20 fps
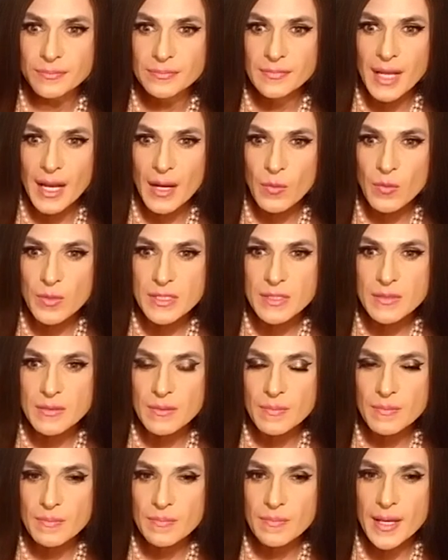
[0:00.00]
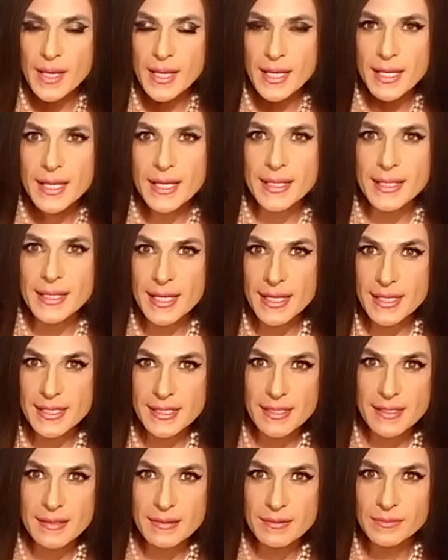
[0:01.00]
I was making
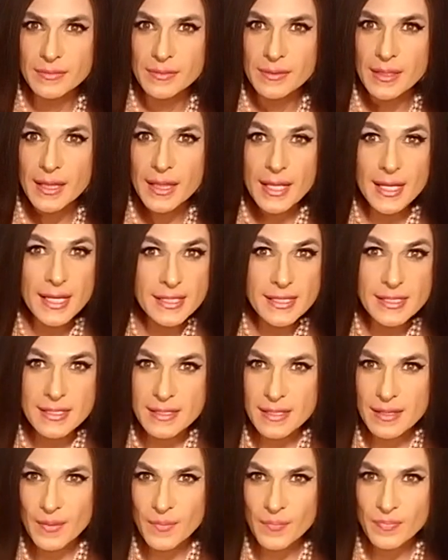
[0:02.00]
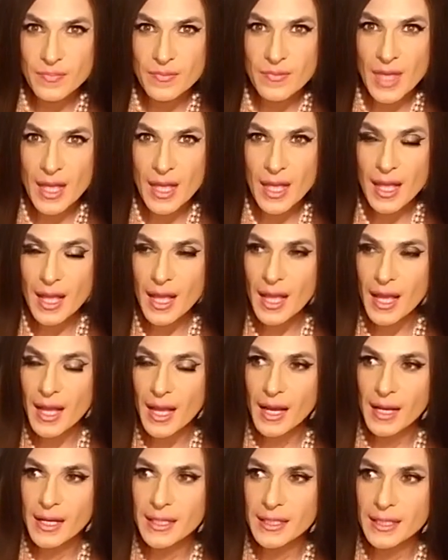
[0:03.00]
this list.
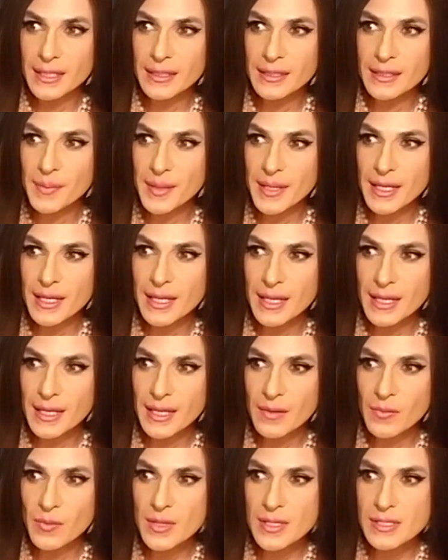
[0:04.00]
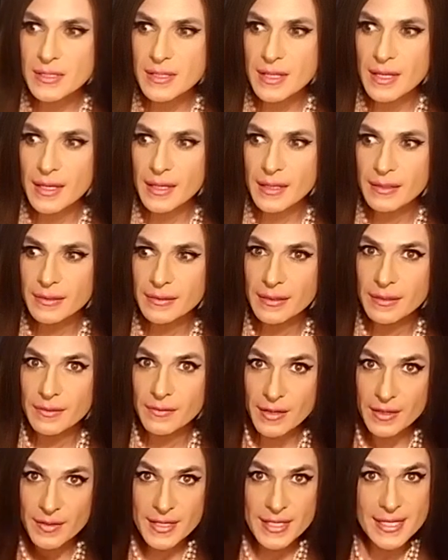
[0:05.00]
Uh, at the beginning, it was like a
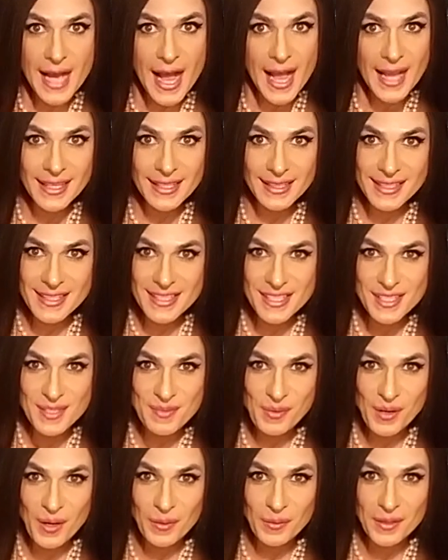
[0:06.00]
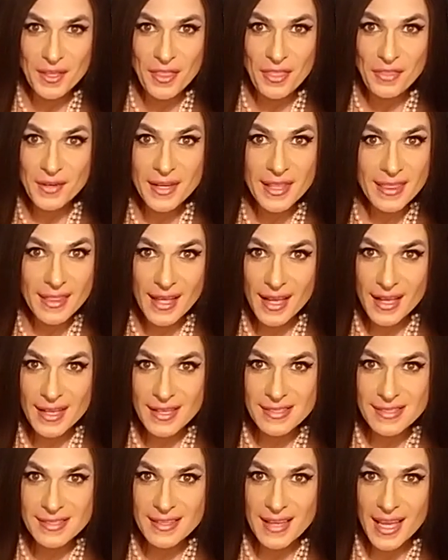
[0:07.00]
very tiny list. Probably three
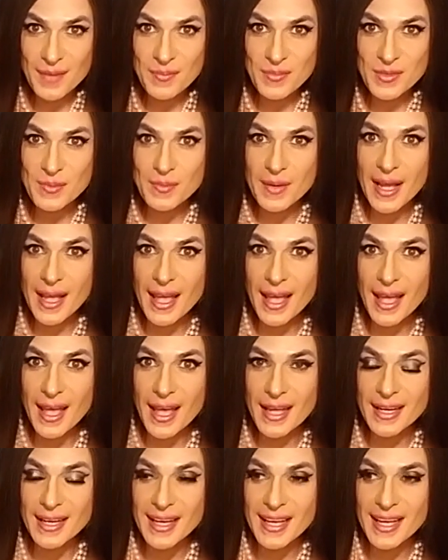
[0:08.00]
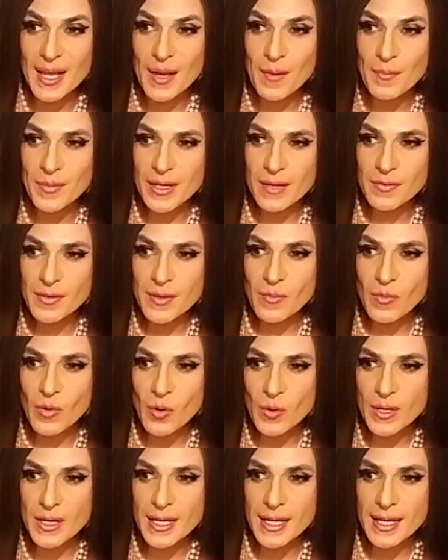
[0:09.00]
things came to my head, but every
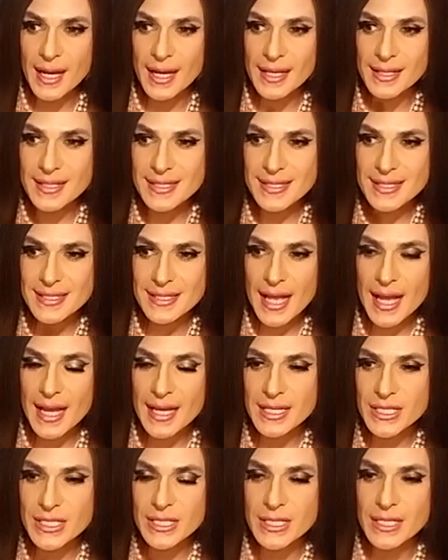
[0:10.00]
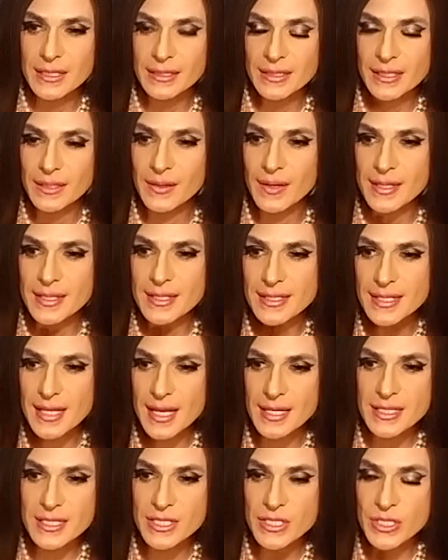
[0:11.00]
morning I decide. You know, I
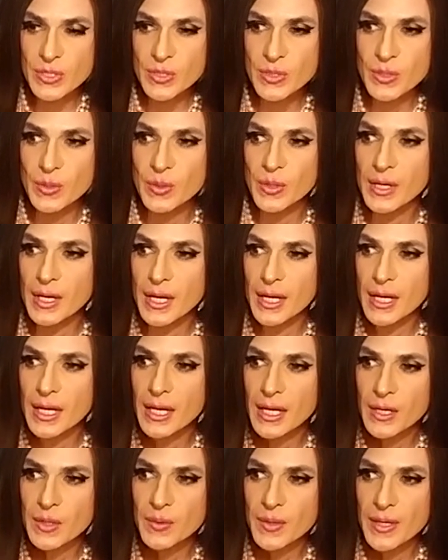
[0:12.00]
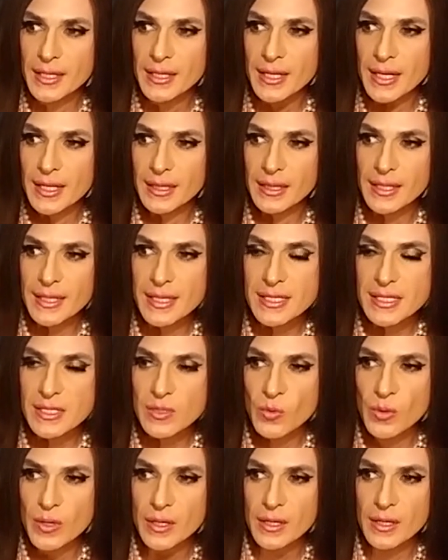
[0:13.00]
decided to create a list
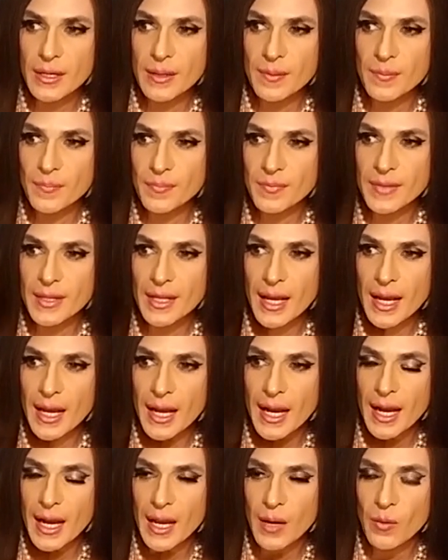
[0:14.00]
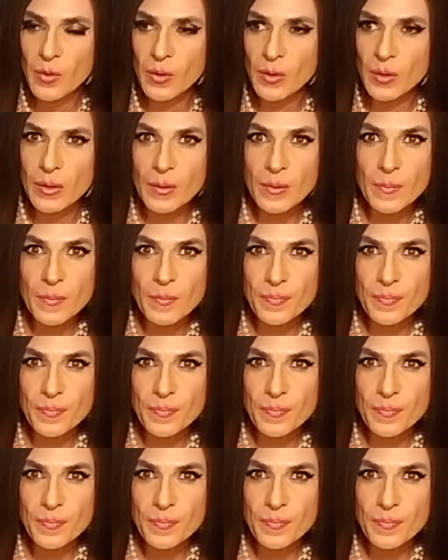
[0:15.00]
where I will